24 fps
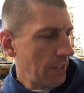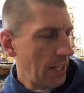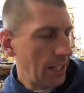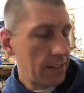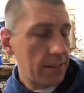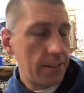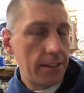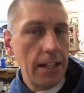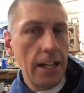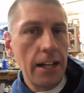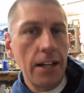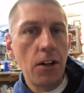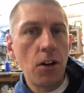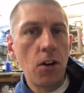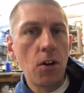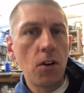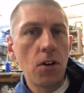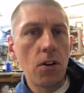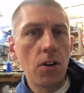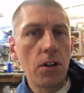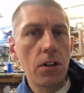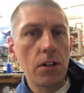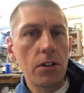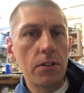it's kind of
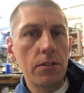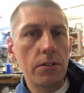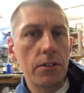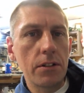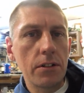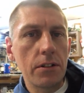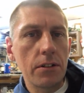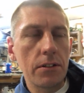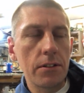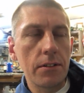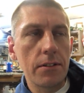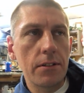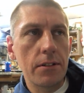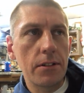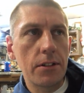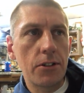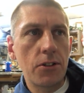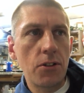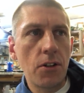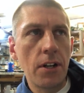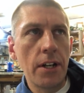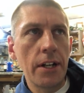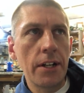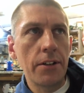hard to
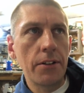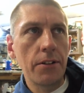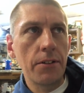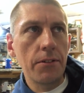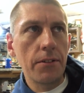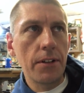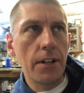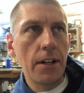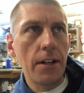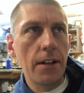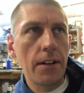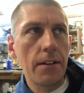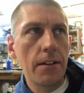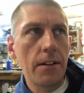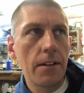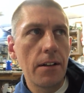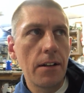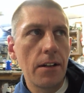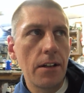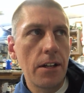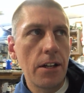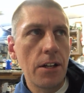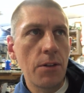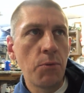try and do that.
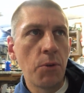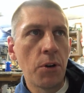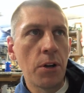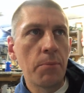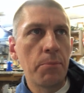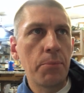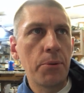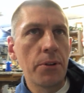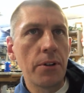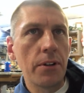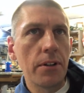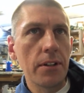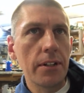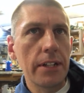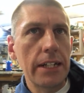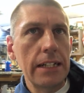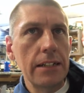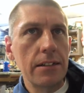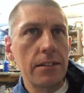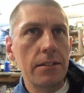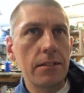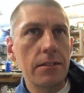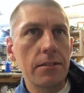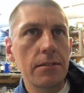You want to put at
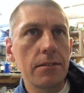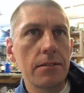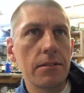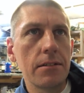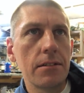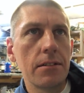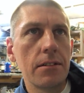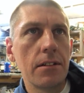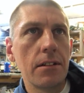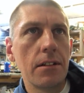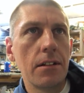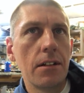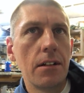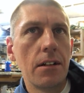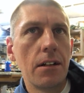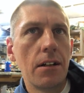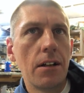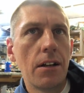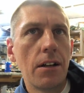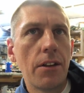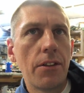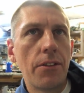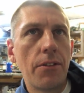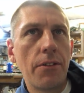least
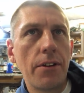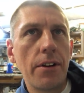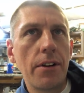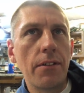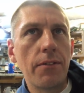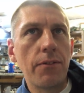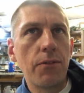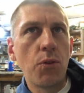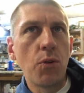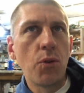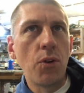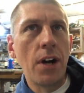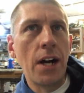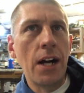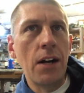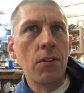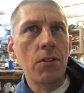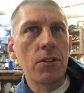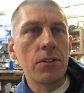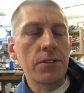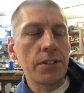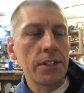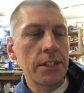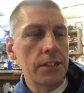3 or 4
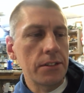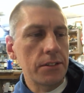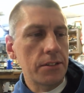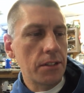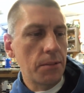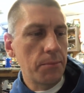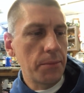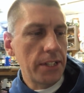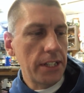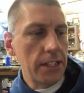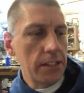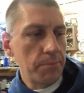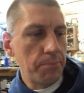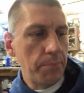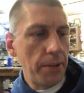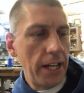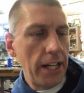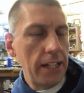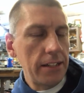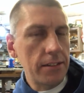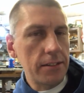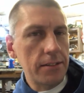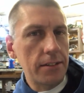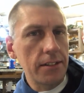hours into some of these
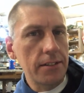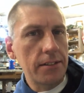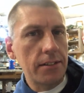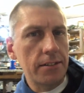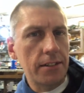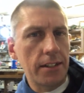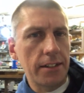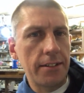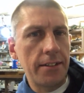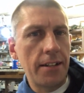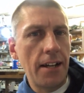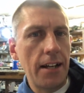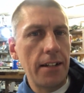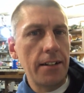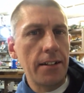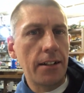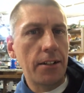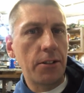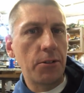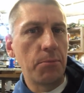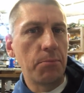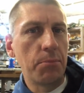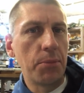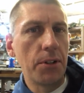pages. This is a
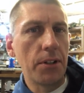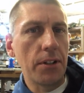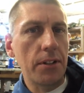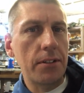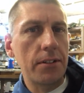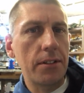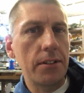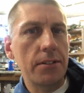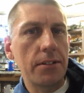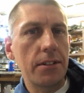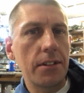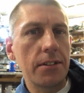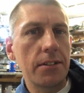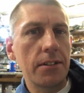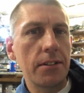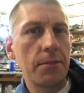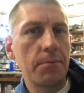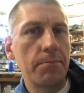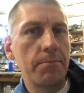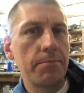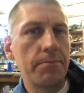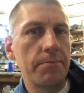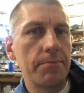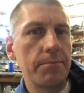technical book. This isn't a